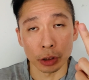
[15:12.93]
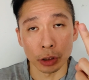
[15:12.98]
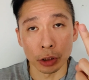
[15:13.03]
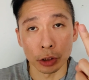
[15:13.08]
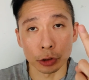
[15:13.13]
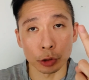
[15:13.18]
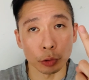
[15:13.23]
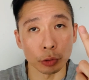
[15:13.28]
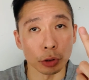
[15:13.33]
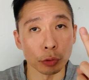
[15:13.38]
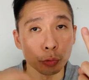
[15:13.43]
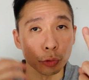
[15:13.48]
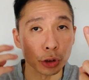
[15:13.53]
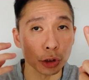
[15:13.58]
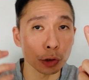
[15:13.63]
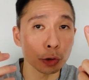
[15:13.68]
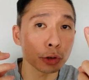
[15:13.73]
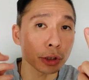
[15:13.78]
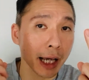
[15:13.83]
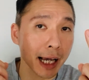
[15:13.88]
So the
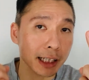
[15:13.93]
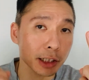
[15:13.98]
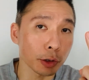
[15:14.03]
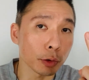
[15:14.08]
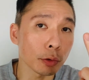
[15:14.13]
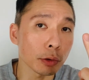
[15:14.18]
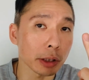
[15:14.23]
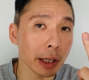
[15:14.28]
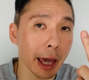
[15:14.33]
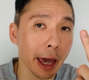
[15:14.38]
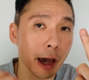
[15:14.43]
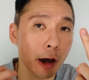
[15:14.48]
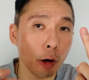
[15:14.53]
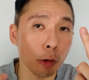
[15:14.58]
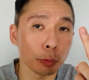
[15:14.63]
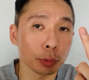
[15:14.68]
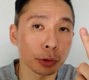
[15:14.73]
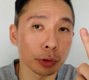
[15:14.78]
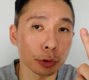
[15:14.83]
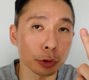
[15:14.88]
reuse actually
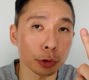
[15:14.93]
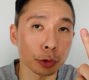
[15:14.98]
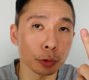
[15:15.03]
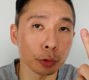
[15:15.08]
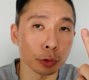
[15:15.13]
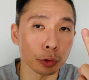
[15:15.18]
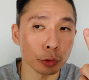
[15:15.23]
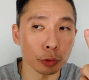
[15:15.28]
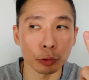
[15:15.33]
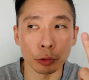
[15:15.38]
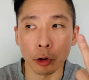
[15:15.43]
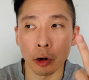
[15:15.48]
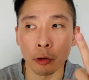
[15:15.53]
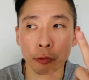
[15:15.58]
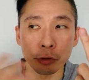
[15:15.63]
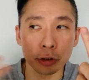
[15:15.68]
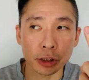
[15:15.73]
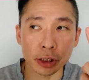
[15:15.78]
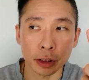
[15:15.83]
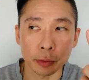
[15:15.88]
helps you to
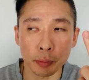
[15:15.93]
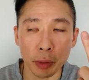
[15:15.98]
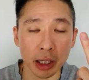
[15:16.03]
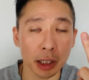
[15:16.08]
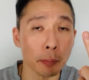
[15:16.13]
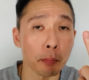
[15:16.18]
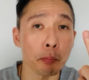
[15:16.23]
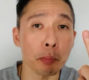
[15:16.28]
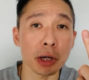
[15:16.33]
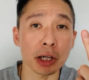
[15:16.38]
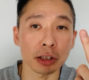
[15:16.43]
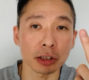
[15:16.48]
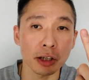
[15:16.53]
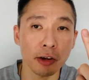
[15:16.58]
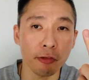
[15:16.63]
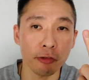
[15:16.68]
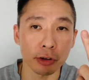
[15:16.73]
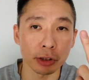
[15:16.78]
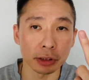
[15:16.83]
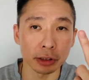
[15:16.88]
obviously make big
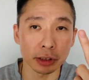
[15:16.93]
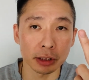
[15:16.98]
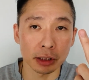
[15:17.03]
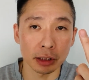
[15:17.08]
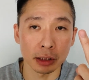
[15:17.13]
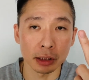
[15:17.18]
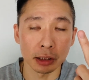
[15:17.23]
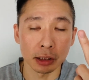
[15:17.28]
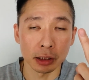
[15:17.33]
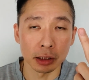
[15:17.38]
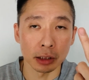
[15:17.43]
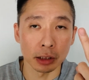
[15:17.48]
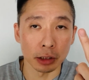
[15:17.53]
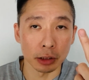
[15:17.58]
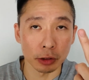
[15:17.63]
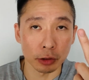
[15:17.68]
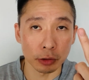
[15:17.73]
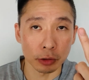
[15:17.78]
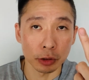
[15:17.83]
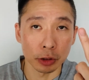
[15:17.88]
difference,
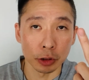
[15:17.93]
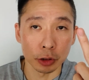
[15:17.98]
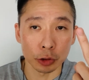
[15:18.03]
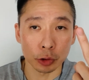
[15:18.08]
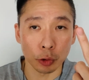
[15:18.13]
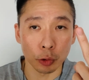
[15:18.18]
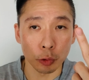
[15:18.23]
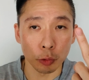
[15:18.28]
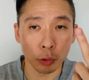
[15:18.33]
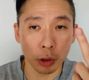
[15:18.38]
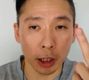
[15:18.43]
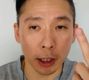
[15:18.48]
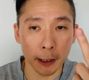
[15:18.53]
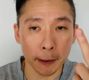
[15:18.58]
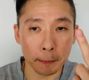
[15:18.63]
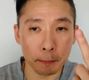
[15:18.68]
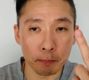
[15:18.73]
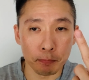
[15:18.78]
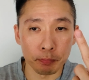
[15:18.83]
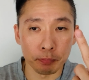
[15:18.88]
so
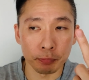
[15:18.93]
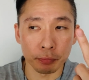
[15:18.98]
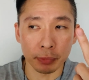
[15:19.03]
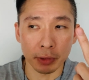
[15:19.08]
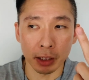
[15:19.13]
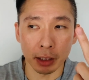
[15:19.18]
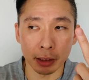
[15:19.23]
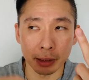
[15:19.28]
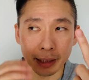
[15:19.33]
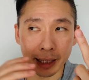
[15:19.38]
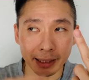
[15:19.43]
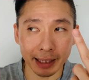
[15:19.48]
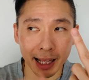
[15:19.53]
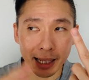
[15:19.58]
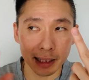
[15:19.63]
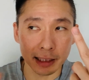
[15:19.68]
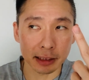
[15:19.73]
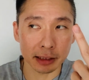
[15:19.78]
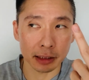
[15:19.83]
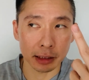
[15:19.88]
then that
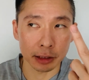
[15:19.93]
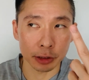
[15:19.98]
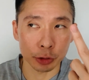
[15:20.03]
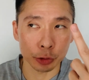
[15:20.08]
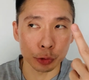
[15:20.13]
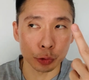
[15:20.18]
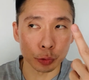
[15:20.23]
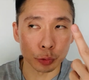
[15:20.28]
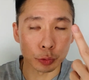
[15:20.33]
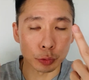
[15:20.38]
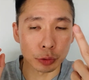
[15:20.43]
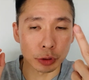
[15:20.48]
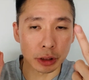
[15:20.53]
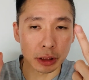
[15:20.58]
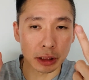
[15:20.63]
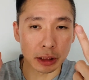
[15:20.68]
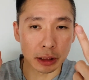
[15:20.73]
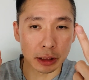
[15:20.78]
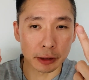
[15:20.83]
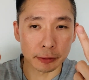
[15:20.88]
leads us to
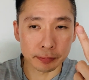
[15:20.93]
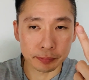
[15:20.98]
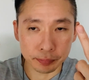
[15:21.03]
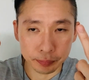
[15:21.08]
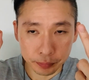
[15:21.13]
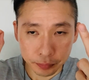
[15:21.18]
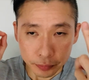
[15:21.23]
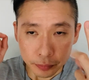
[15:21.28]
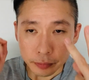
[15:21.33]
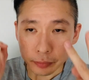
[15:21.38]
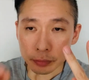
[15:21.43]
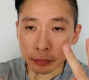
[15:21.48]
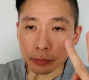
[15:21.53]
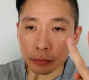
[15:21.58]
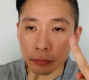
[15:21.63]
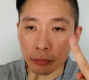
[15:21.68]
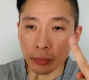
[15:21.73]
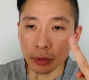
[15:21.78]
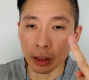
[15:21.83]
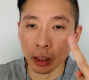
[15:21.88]
the
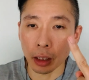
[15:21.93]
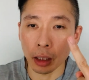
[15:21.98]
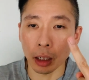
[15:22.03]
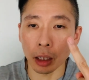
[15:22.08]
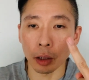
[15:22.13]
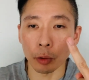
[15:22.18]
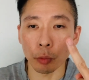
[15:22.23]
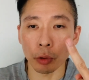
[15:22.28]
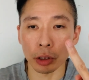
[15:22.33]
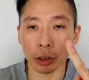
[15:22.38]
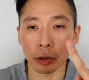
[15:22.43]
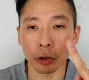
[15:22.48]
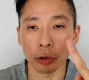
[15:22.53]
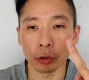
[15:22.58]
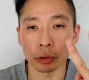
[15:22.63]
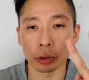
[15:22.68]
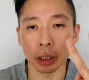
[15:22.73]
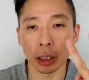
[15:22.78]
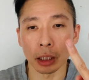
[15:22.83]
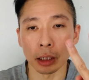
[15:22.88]
what you
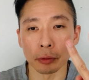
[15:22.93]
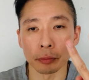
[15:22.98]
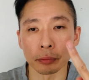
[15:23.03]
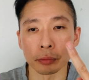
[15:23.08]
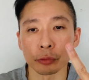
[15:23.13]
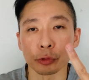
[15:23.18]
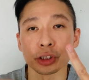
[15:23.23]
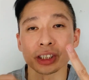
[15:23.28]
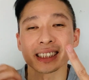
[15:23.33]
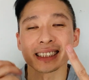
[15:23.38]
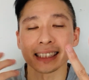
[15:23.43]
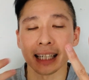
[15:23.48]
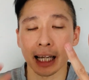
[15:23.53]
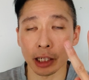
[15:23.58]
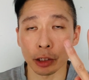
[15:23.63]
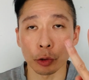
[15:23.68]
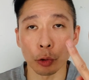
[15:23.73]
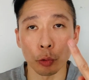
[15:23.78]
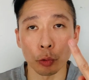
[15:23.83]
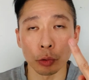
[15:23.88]
call
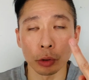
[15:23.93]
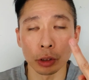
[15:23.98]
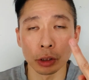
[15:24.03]
recycle.